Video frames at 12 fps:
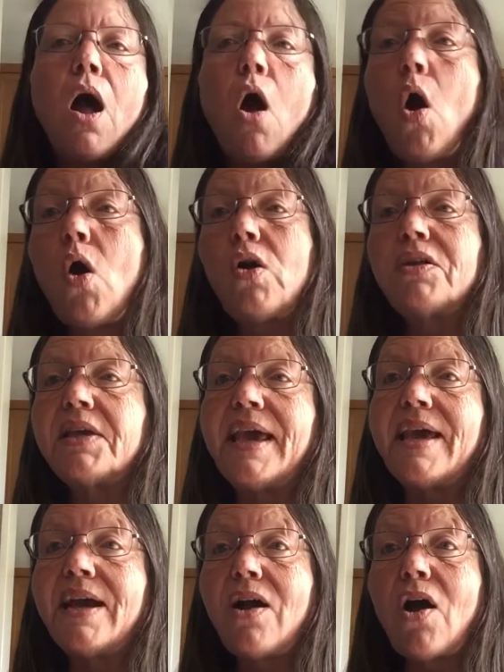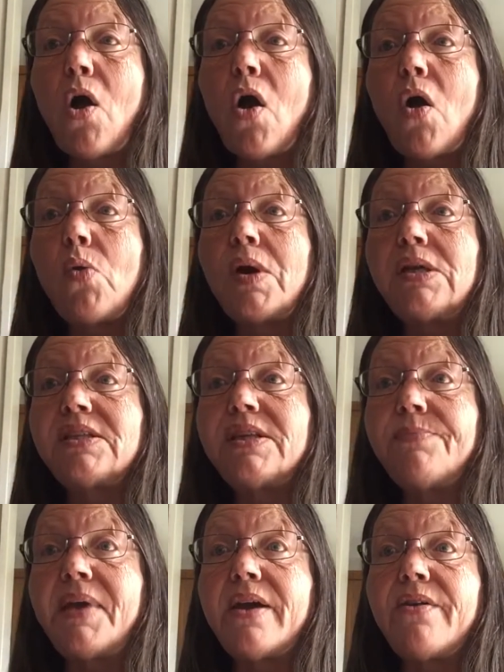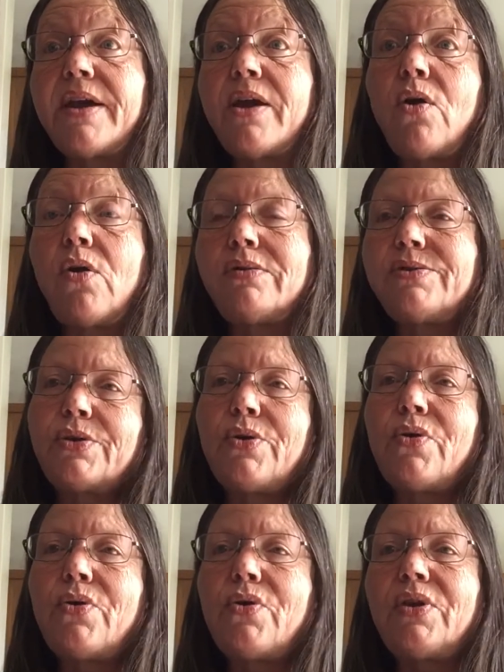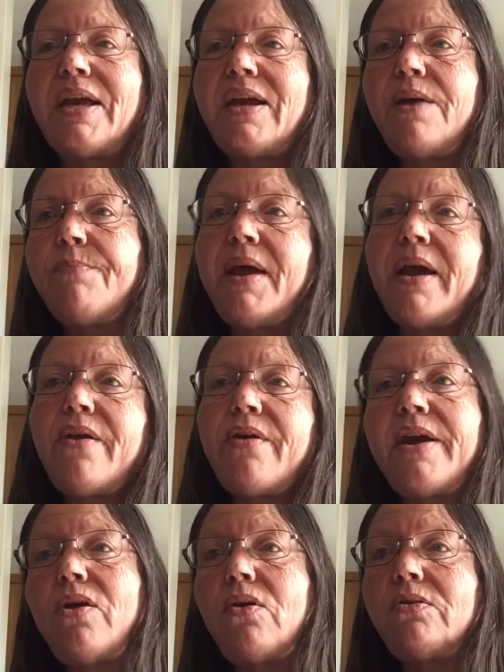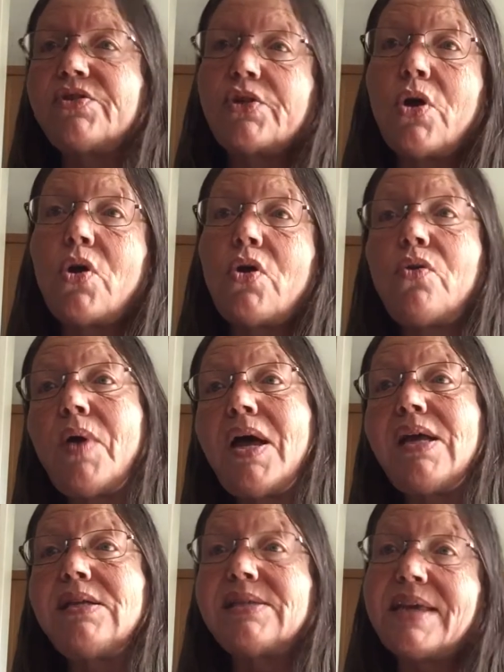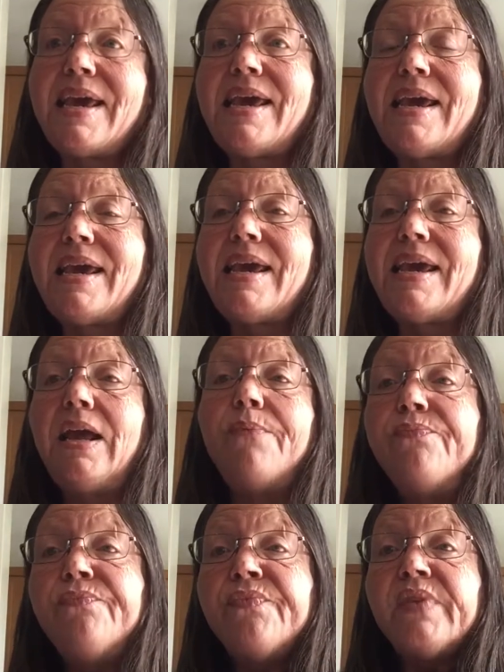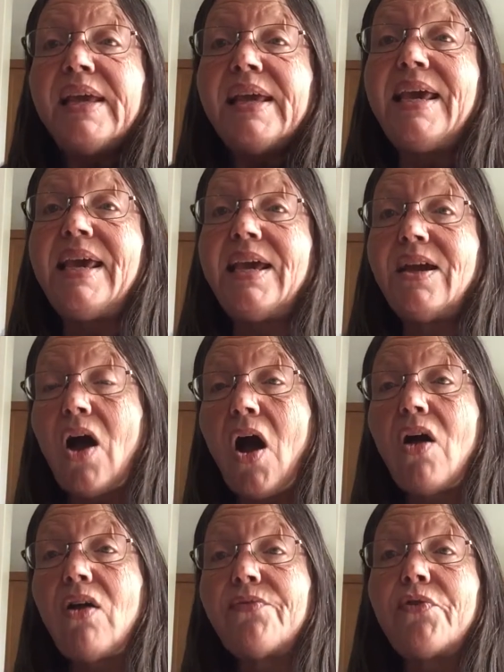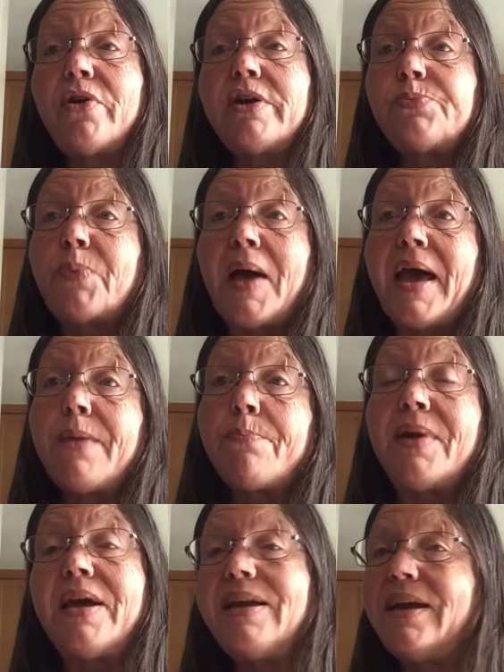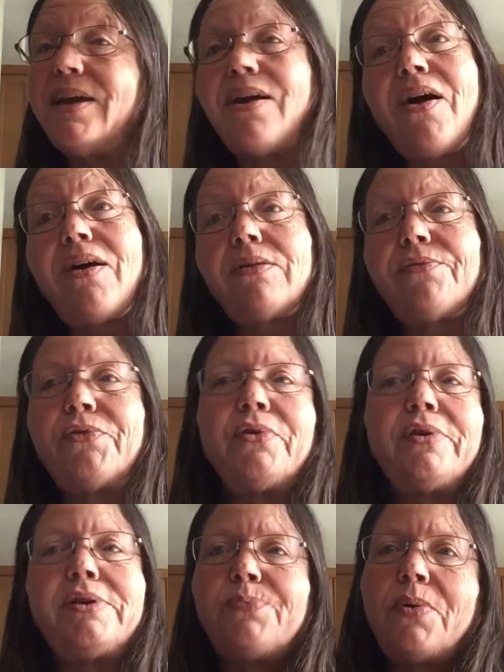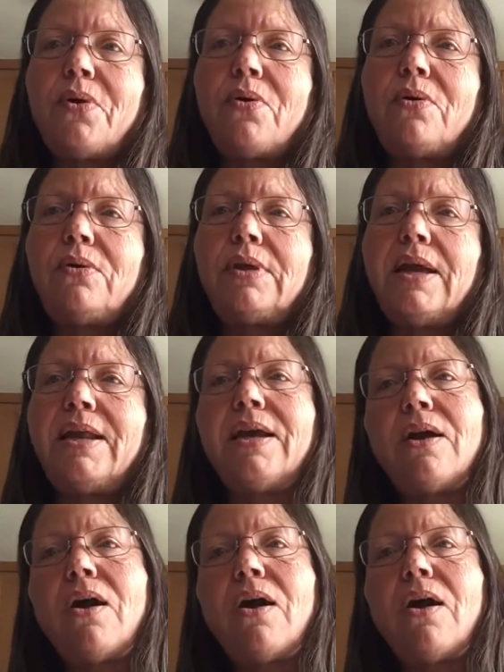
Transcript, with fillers: Old King Cole was a merry old soul, and a merry old soul was he. He called for his pipe, and he called for his bowl, and he